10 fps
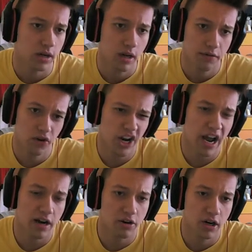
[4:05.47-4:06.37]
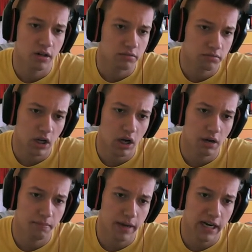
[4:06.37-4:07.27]
For the Aggron,
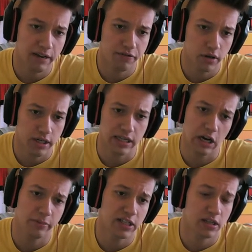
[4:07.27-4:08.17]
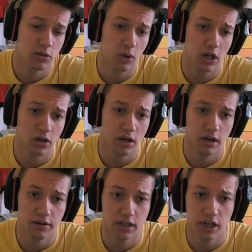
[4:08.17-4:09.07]
mainly for the Salamence as well.
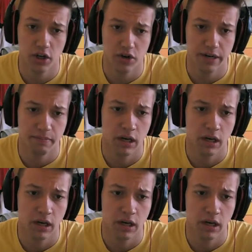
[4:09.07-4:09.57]
The Kyurem,